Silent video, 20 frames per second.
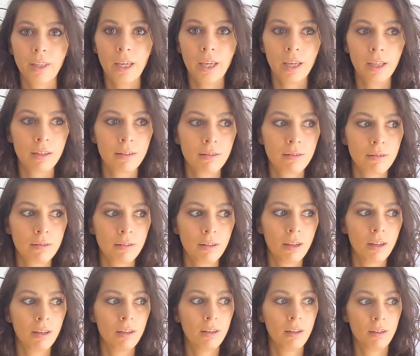And
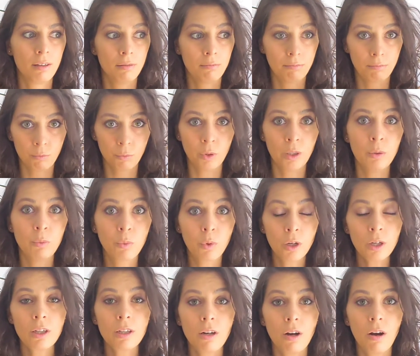we
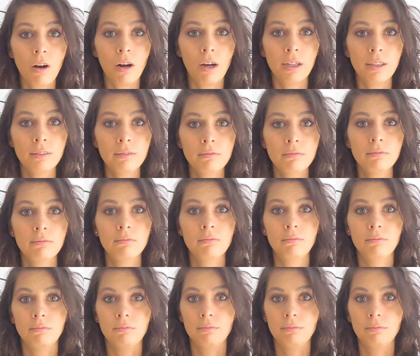work on